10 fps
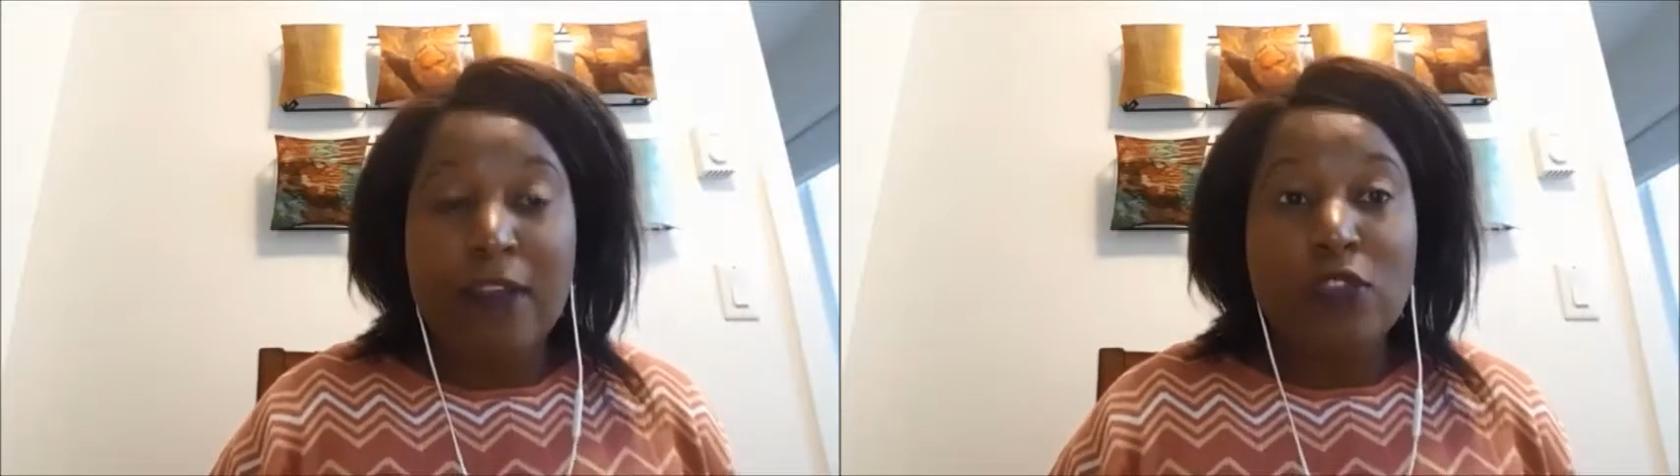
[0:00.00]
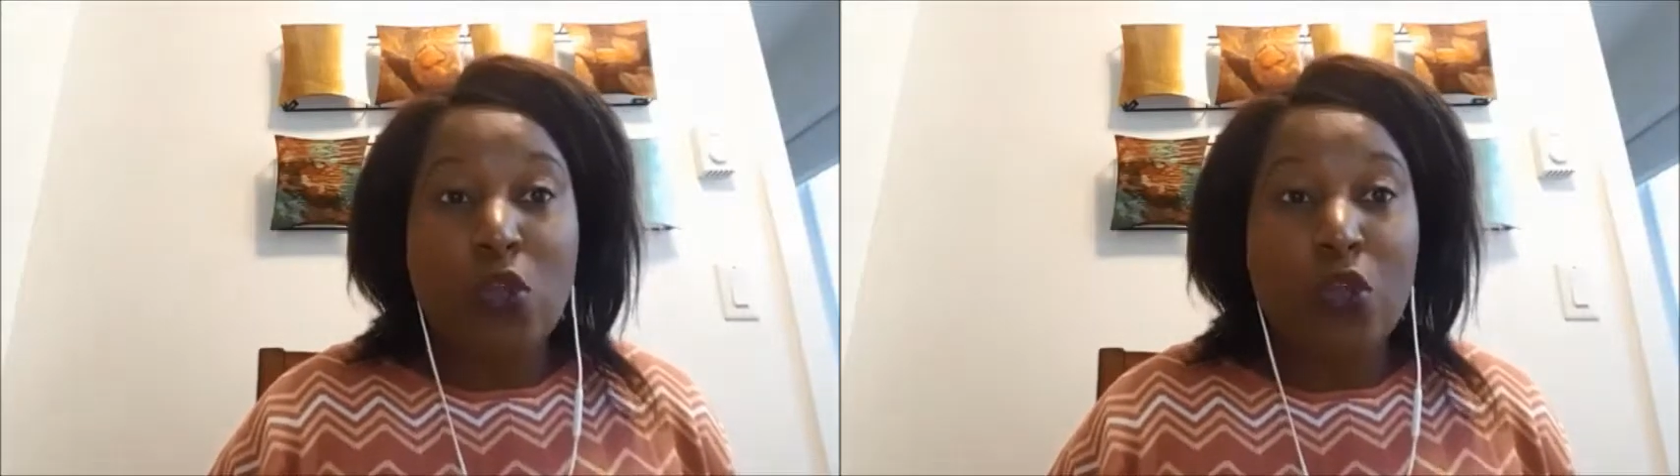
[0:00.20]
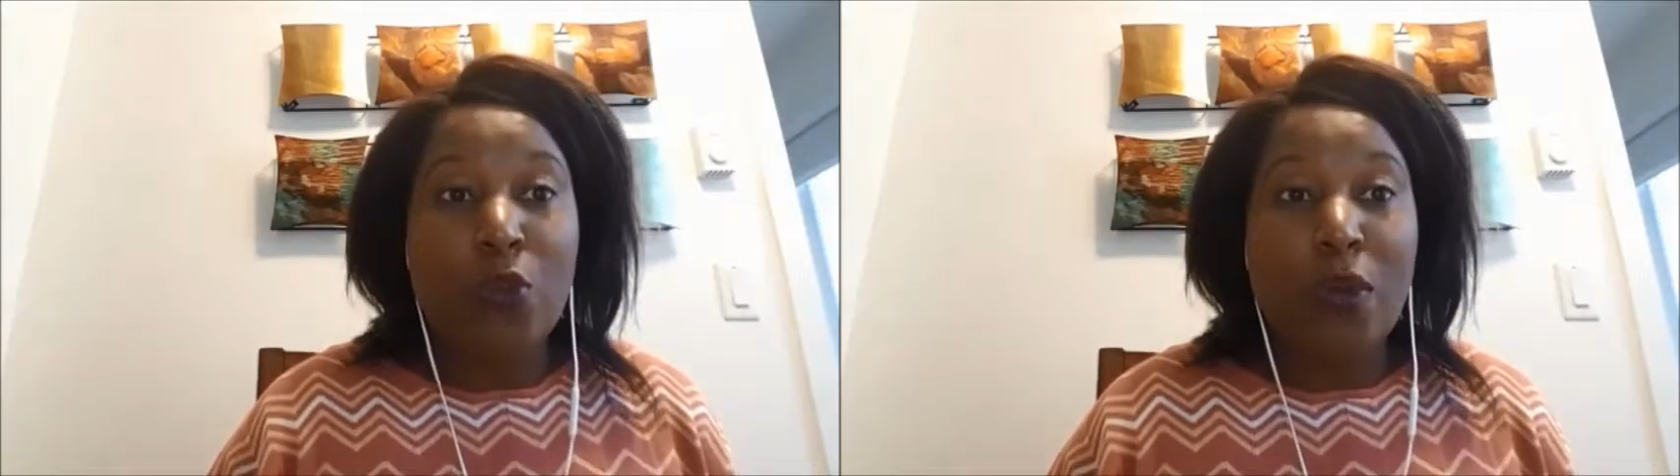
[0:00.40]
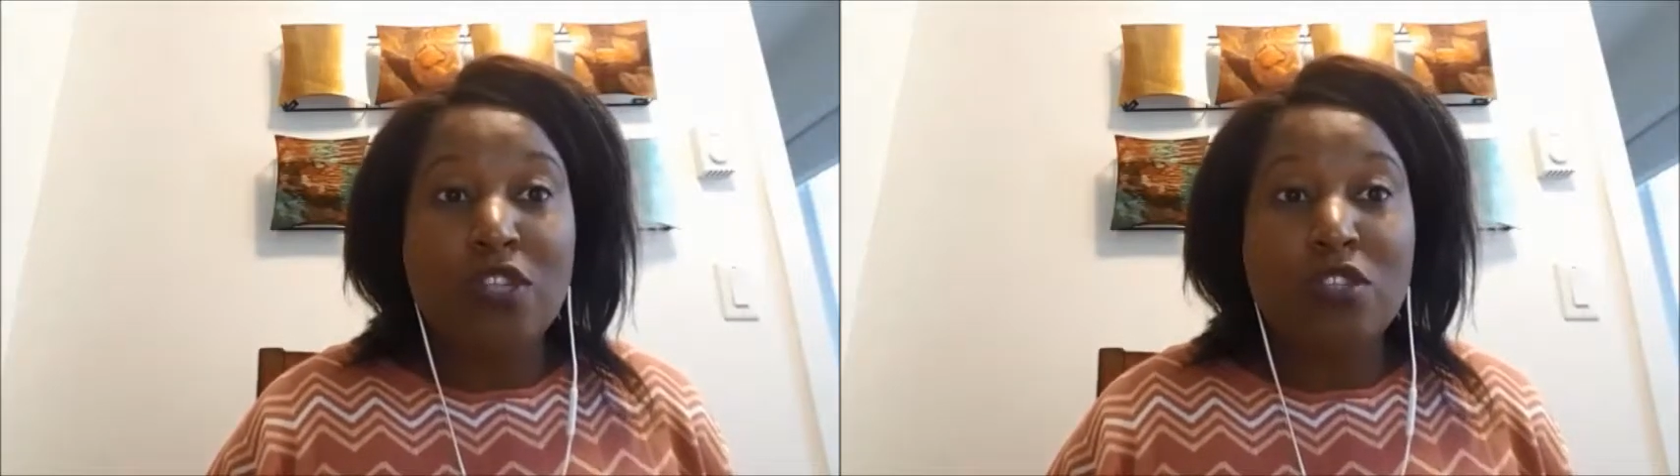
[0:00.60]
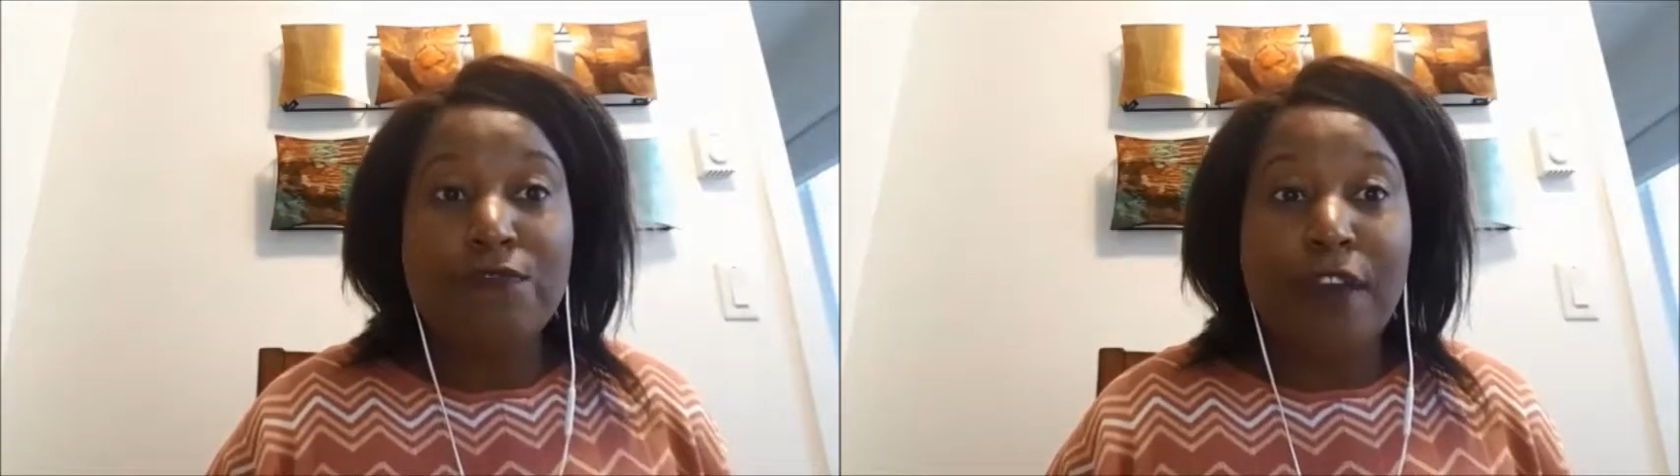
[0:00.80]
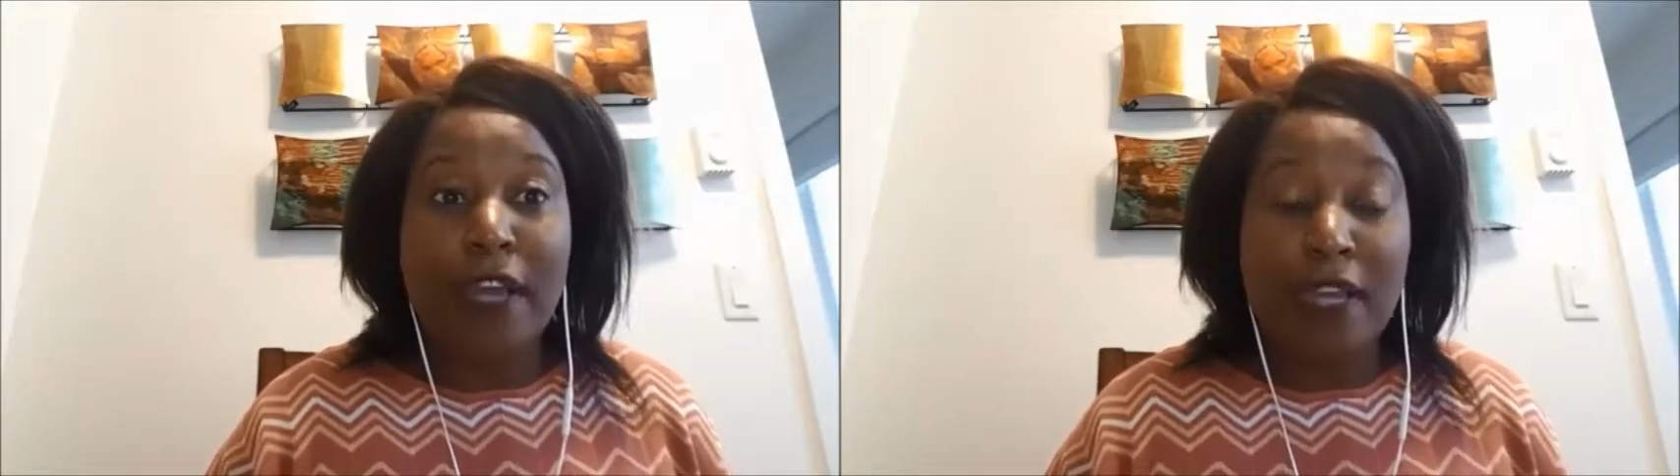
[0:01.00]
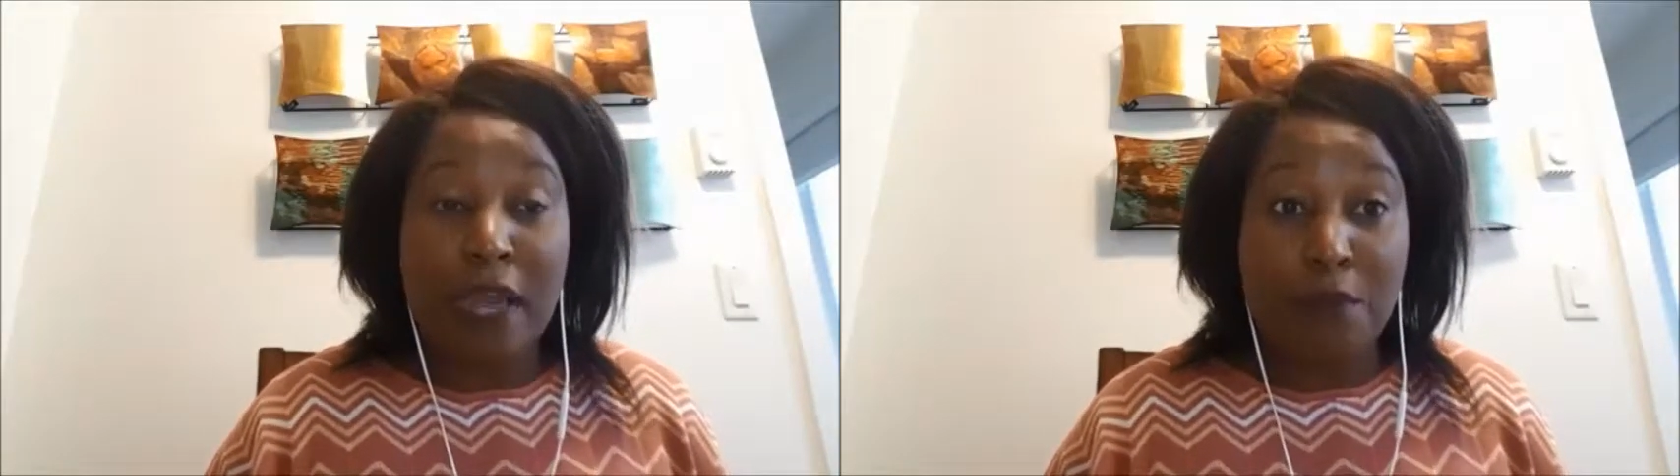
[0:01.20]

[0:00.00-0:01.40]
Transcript: So you want to find a